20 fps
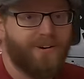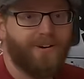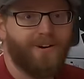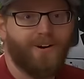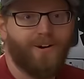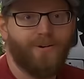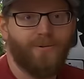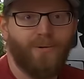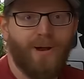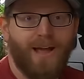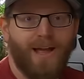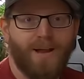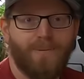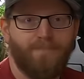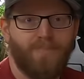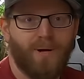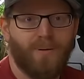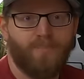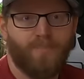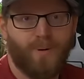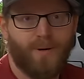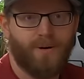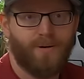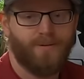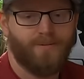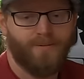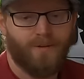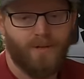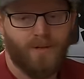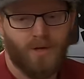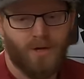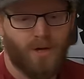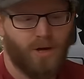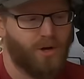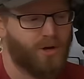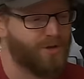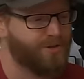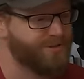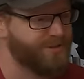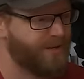carrier and bumper
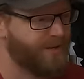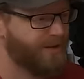all